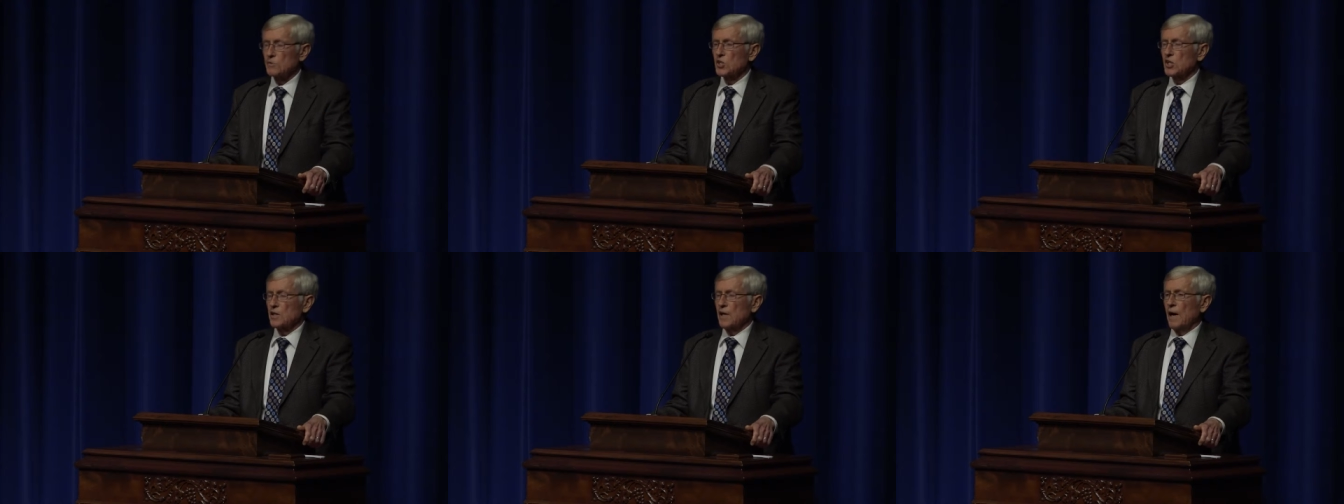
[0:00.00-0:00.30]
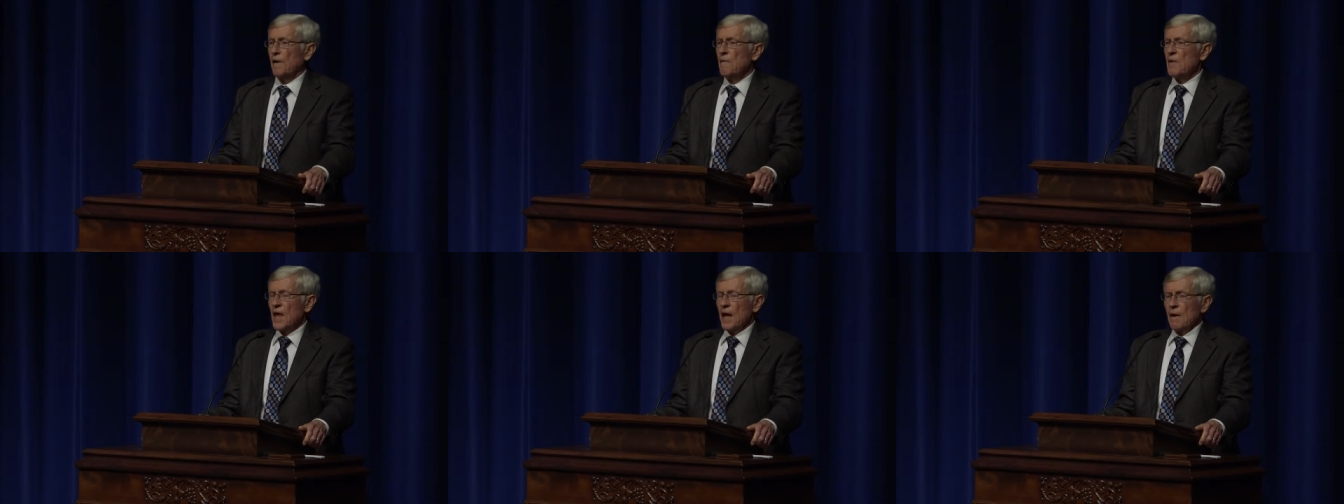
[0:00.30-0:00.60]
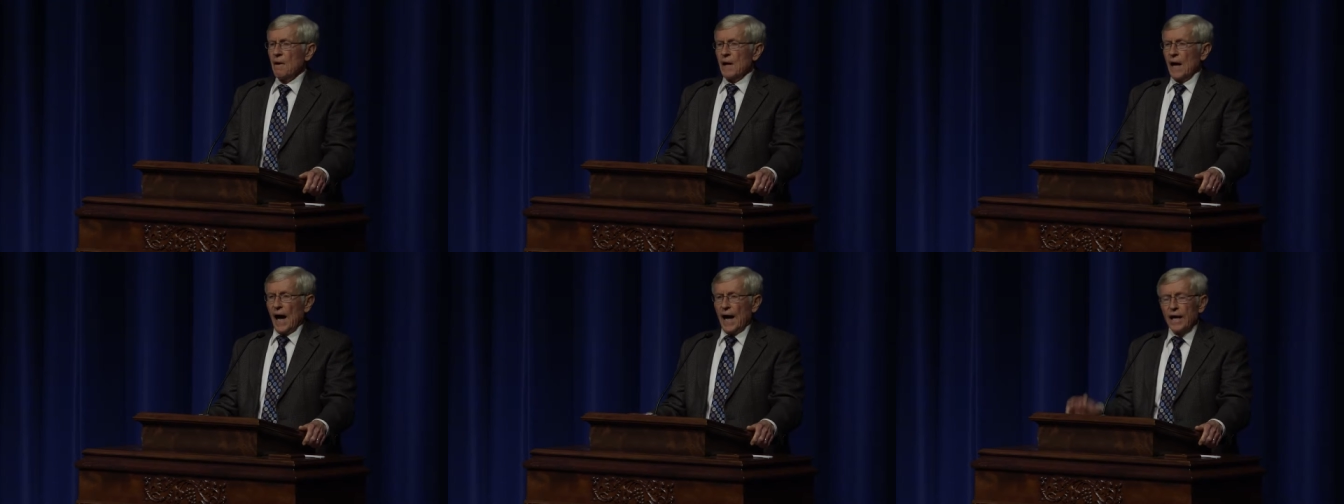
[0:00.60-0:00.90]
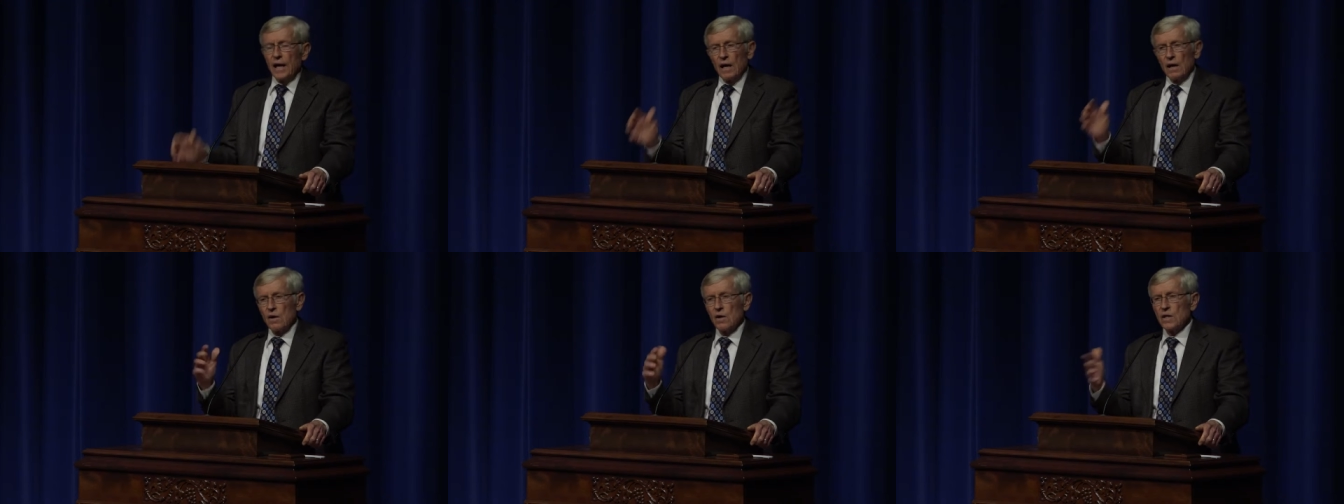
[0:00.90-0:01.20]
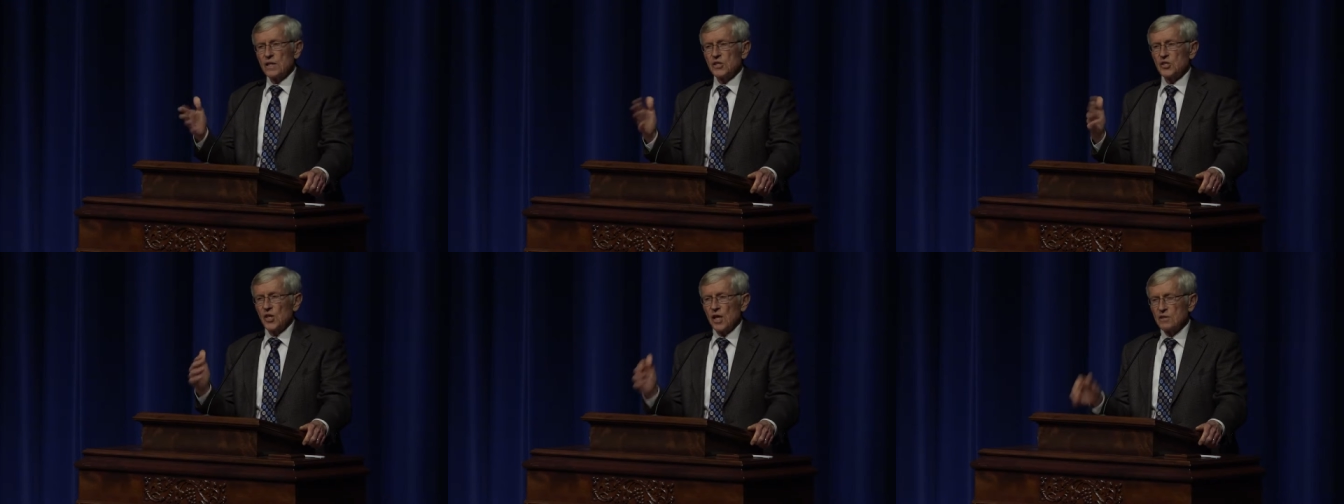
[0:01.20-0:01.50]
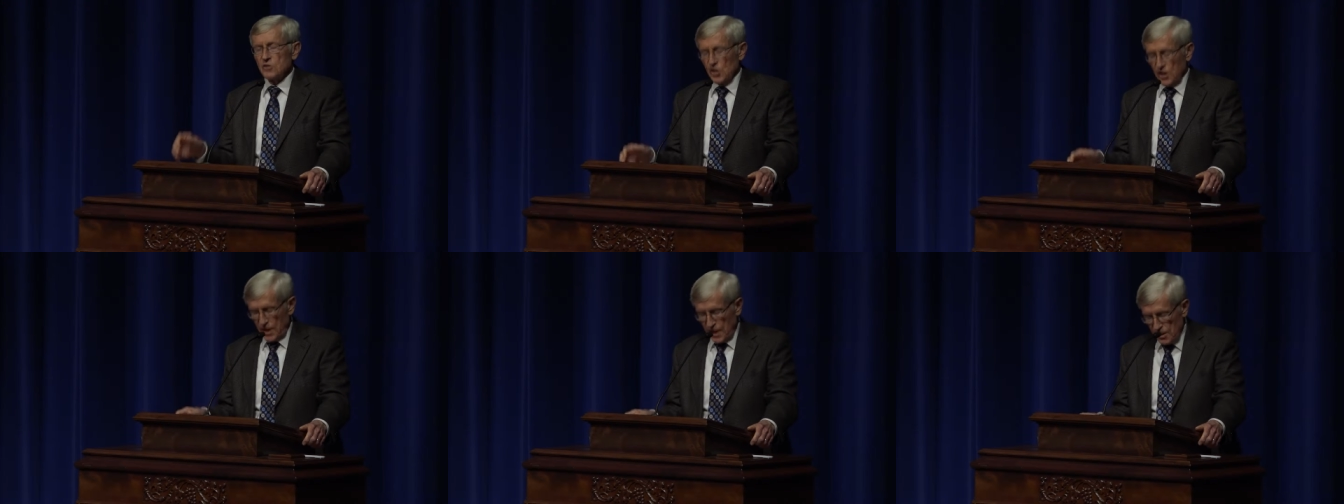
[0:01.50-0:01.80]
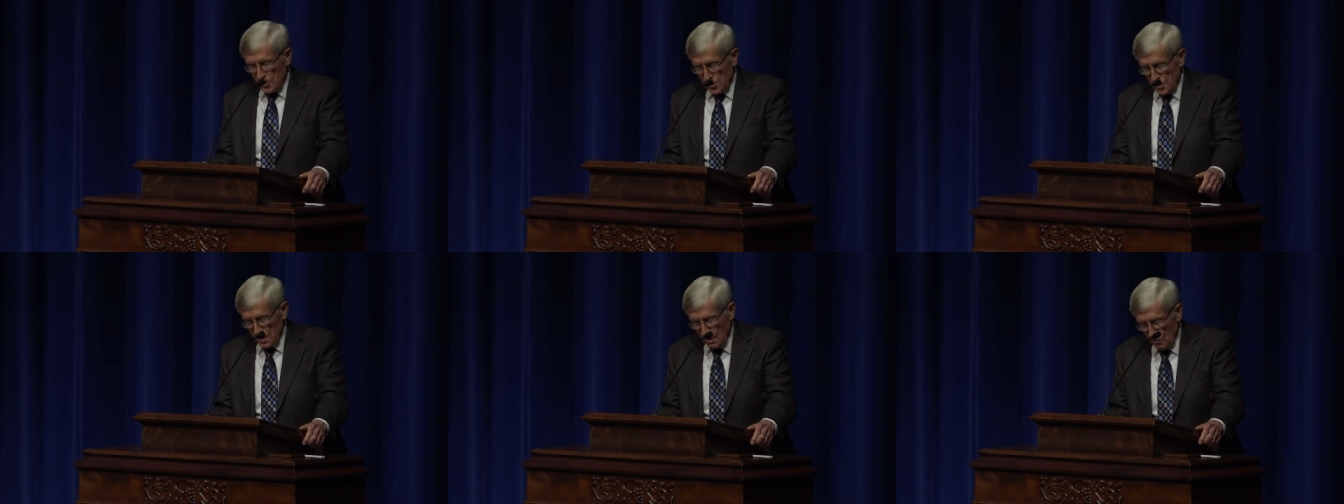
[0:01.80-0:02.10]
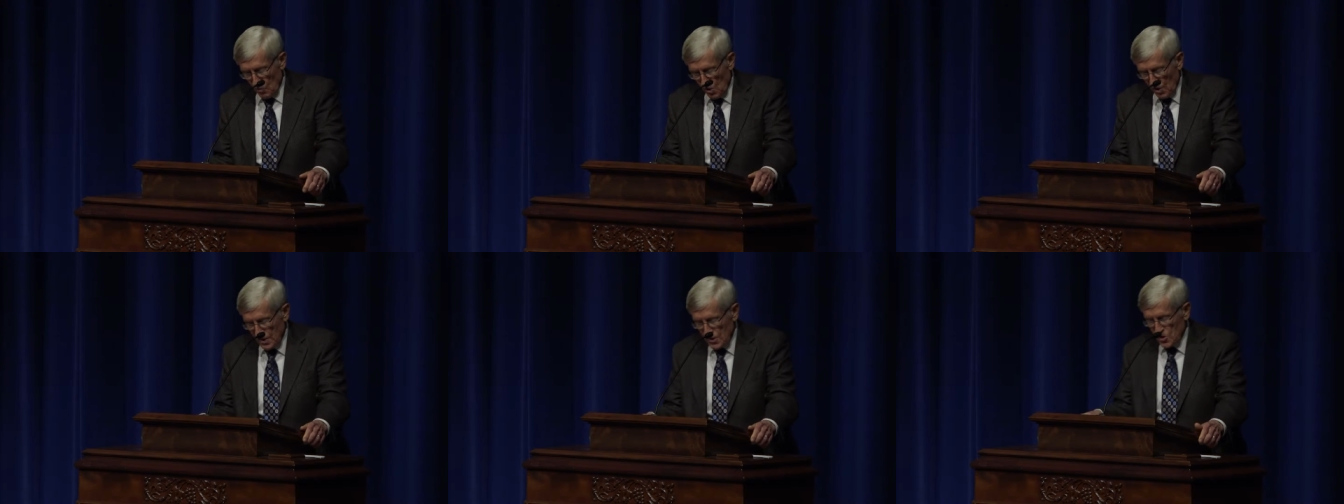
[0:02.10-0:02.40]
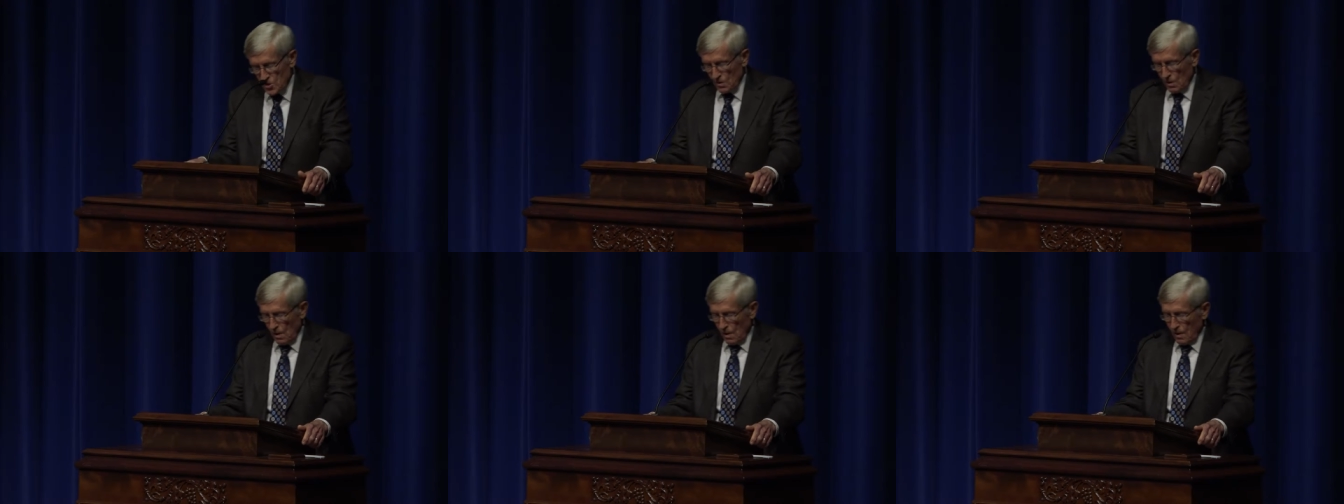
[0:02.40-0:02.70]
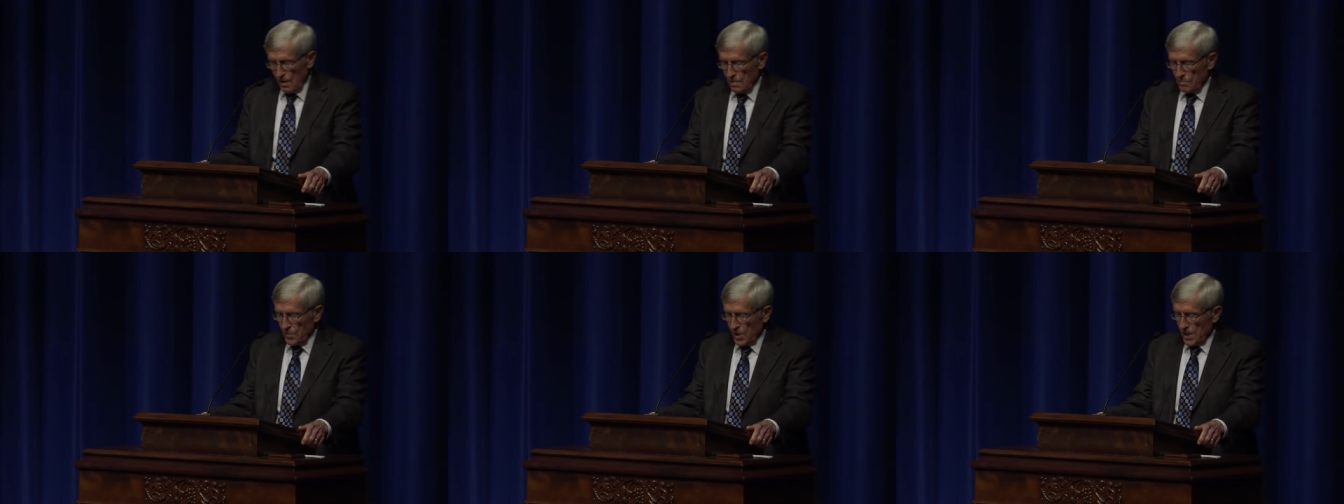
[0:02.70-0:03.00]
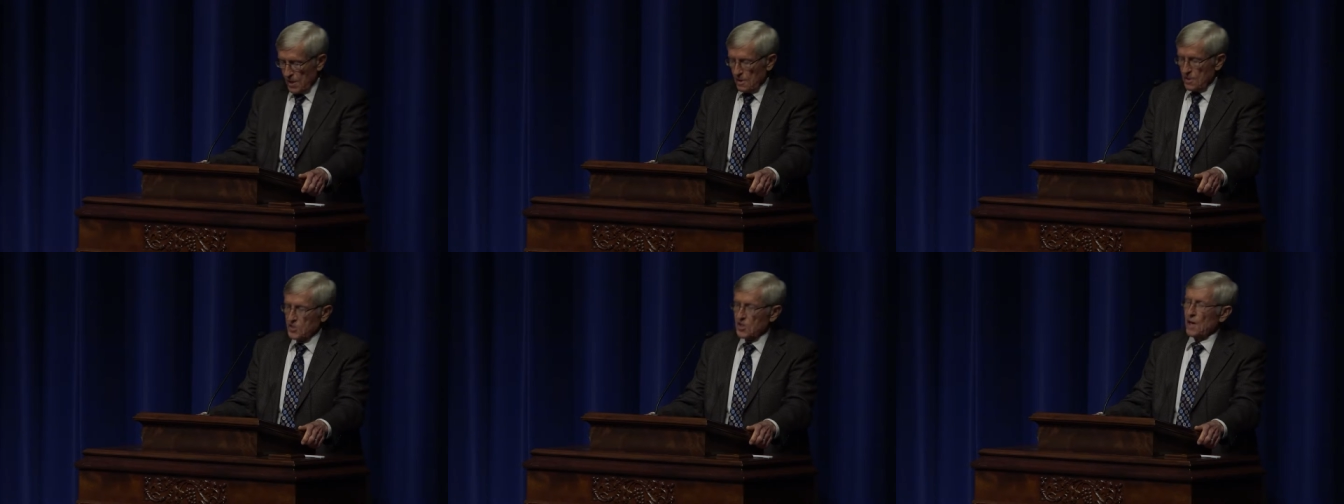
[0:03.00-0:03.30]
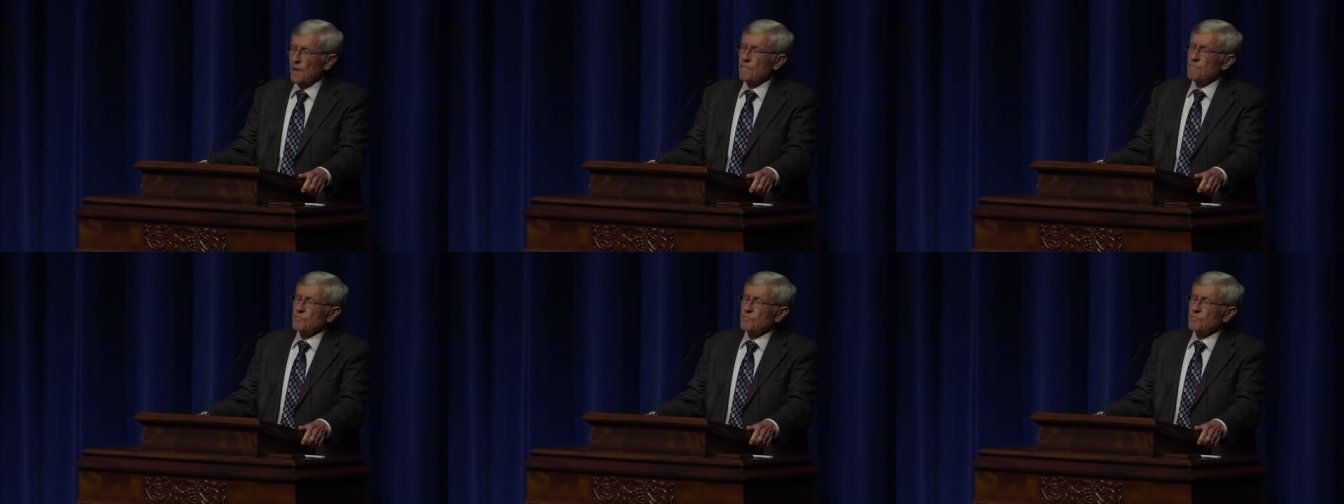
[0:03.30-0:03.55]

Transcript: See, I, I got all this education that worked so hard because